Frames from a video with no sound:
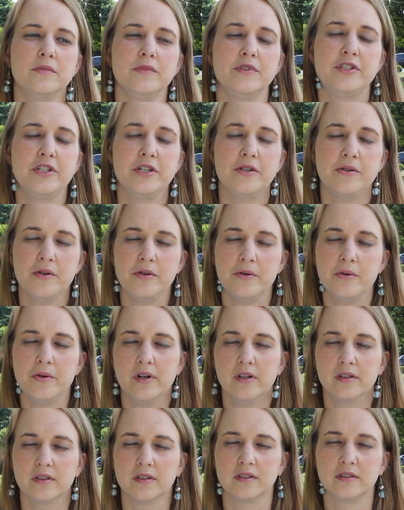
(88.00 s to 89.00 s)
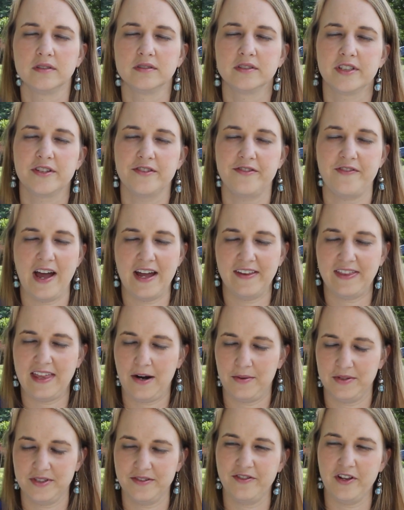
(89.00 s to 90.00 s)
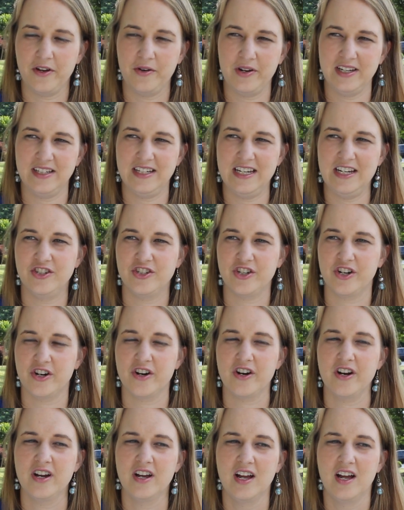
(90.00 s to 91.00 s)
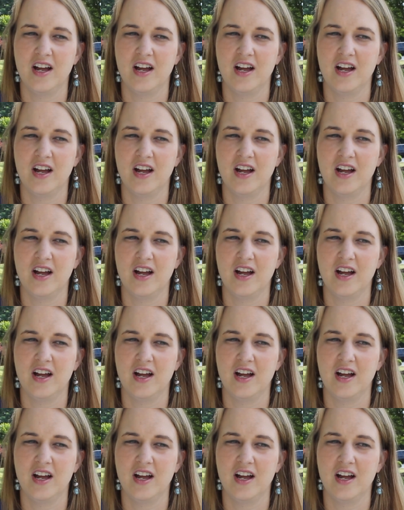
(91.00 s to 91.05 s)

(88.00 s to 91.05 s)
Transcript: Due to the fact that I was a floating teacher,